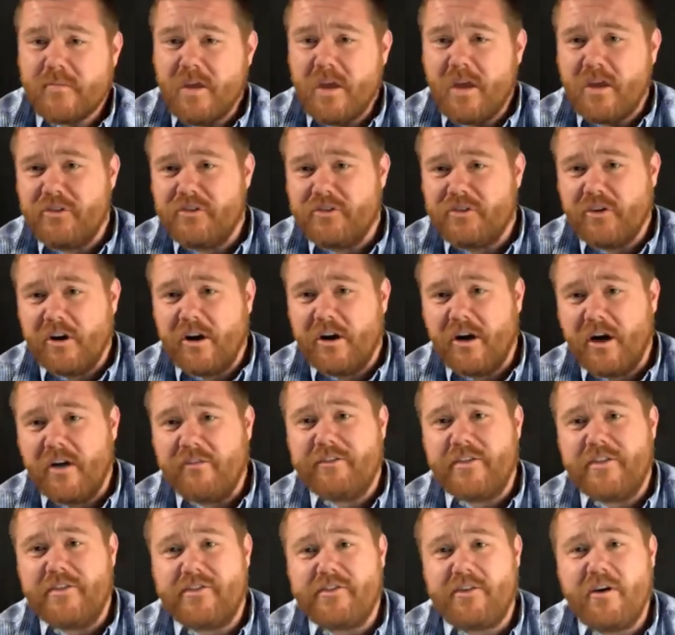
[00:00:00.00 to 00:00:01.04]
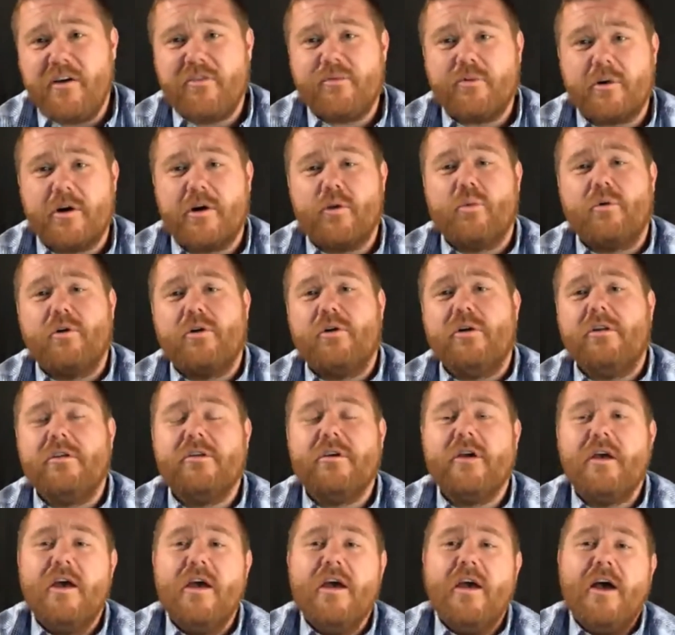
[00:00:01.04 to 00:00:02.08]
started off in the software world,
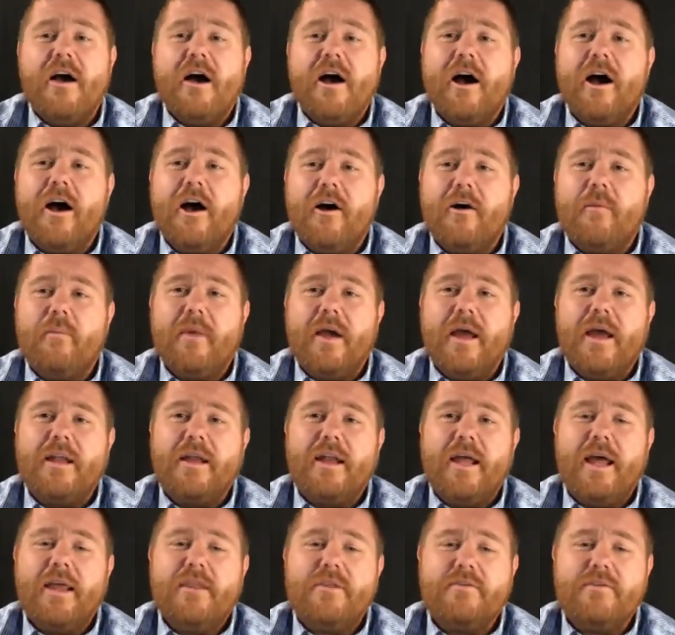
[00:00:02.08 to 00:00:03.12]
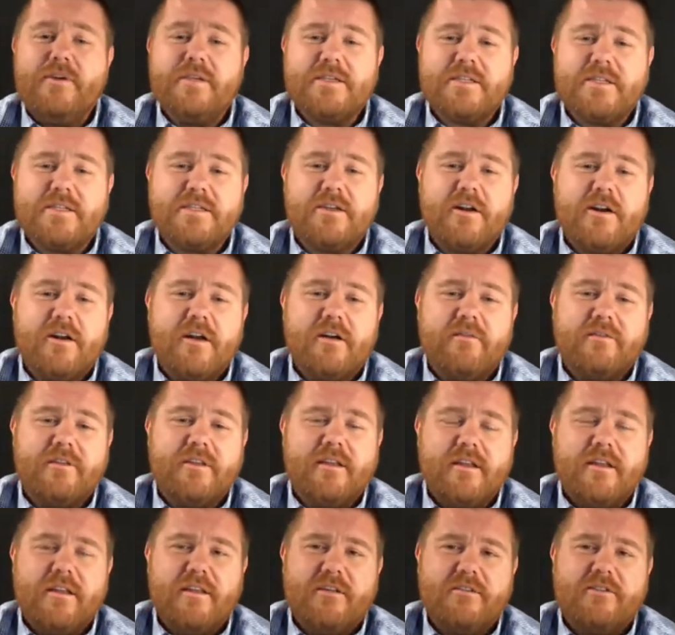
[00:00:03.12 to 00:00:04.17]
and the reason it started off
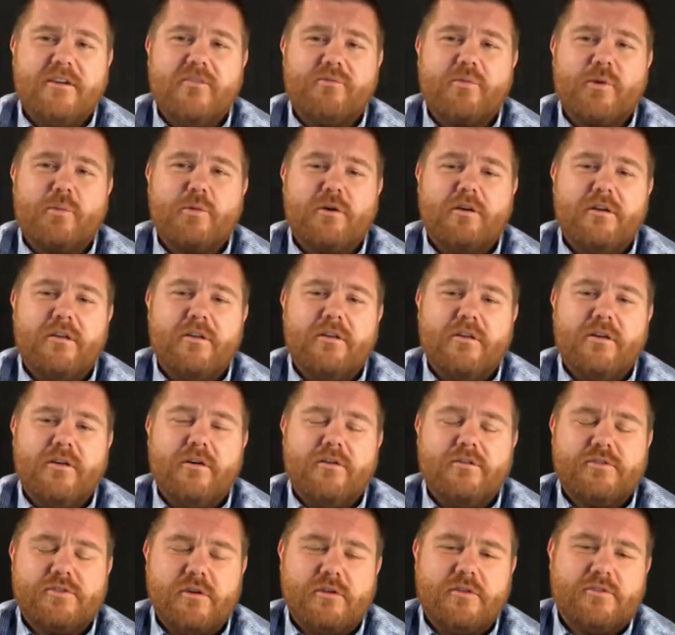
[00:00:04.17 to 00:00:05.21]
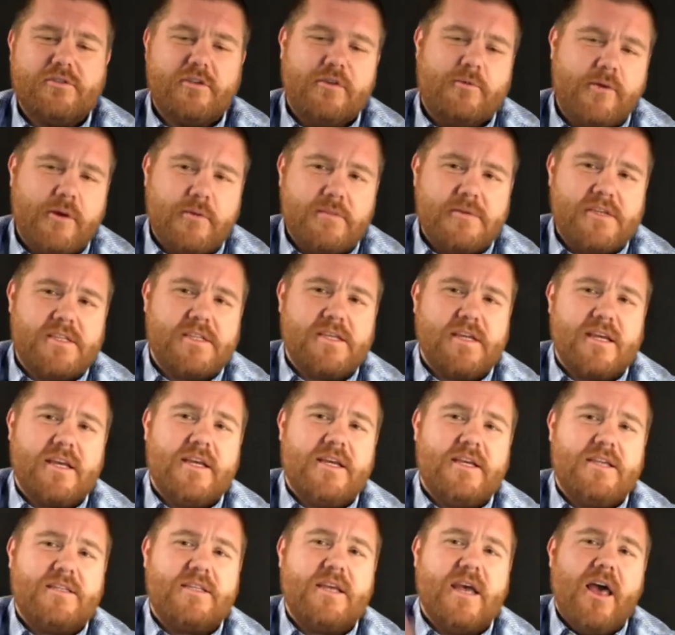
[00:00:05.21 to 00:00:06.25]
in the software world, so the premise
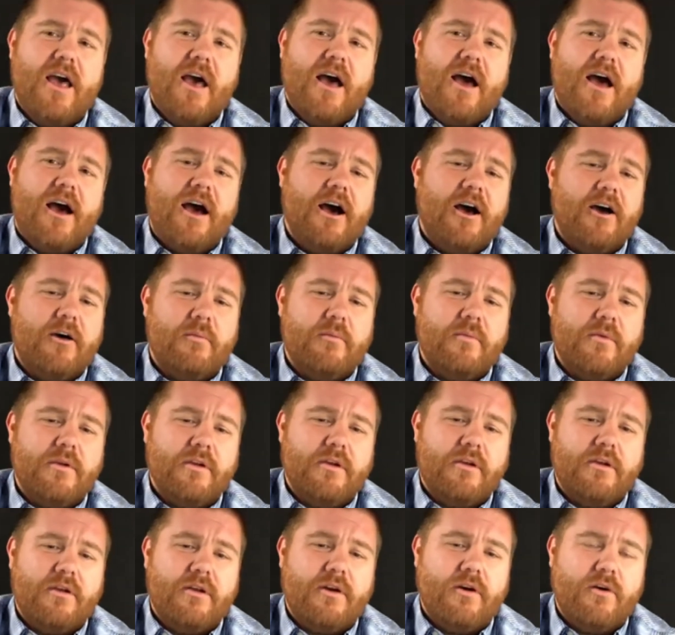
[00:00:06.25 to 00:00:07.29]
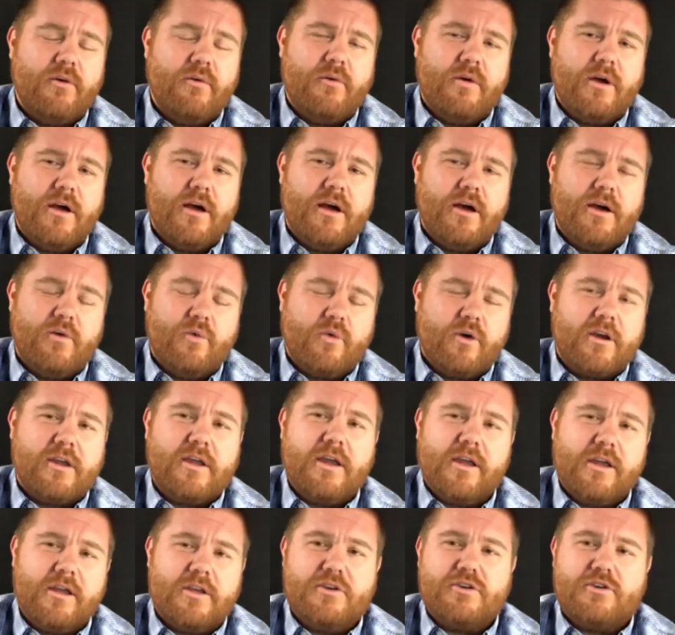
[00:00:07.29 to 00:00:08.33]
is,
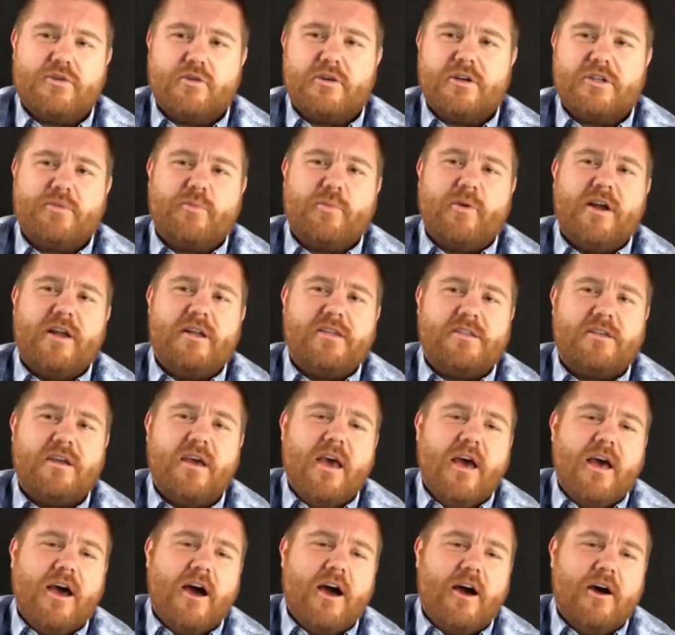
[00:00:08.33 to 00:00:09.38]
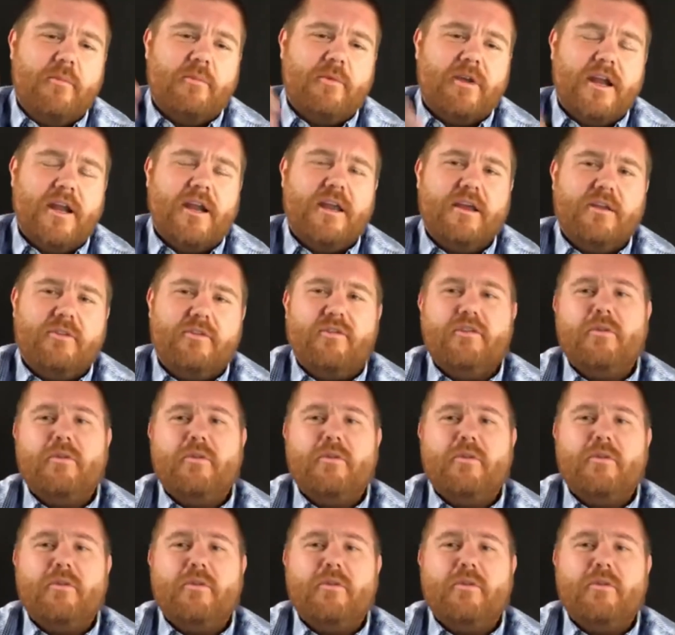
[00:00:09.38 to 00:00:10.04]
working in short sprints, getting to a